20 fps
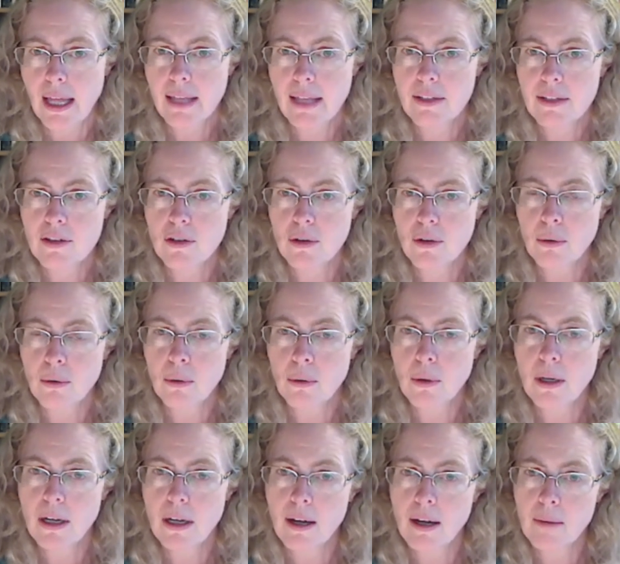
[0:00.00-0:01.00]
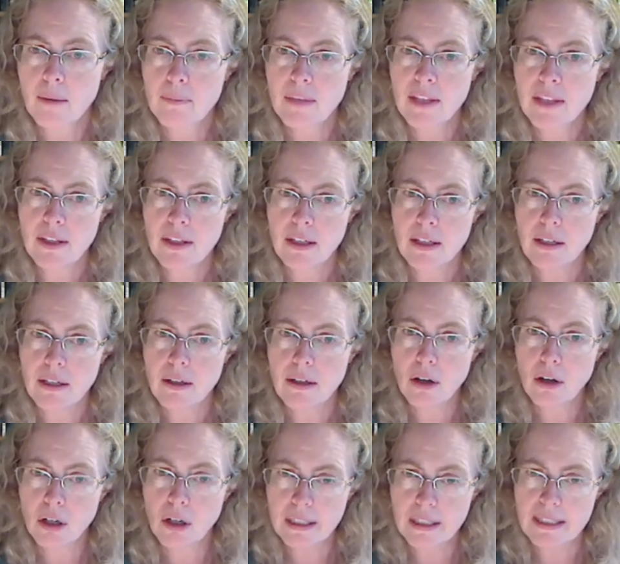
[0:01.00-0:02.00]
And so in the
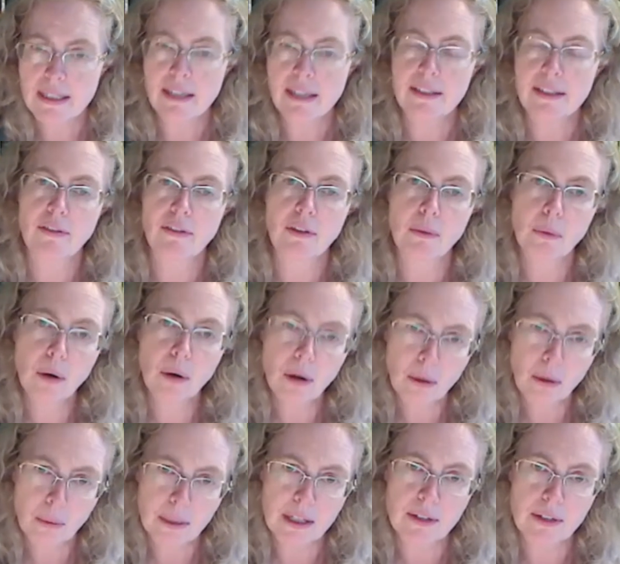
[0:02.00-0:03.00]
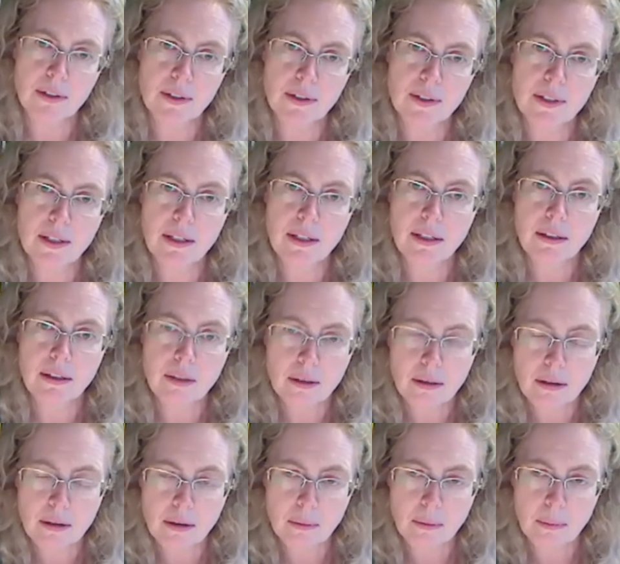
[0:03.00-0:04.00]
early days of the war, we could see
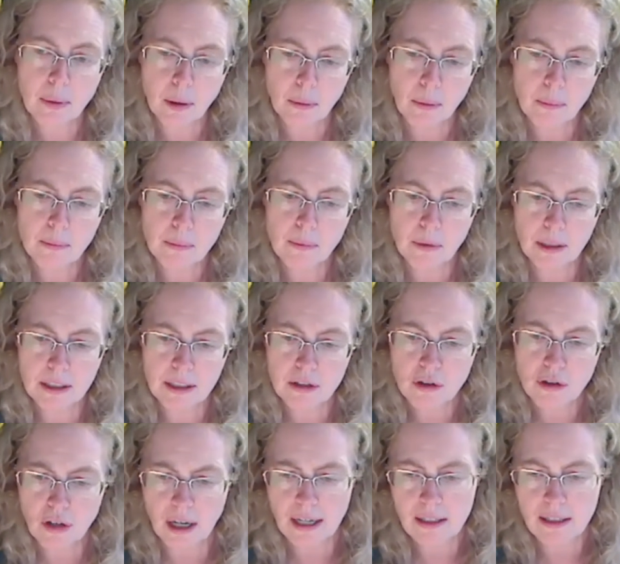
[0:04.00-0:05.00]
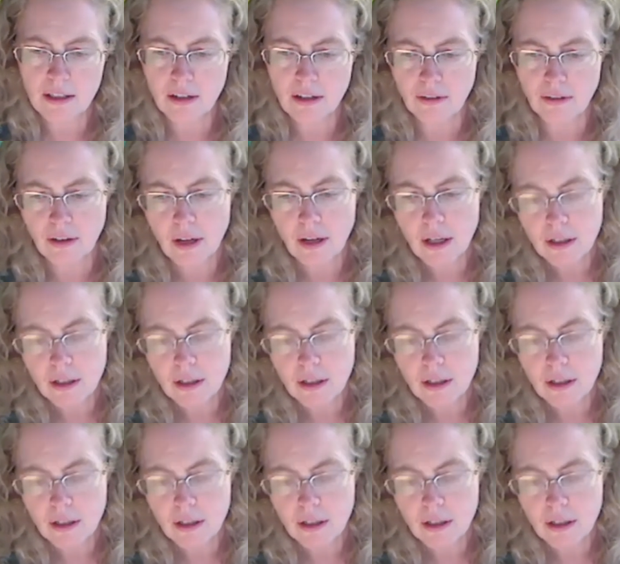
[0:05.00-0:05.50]
the Pope really trying to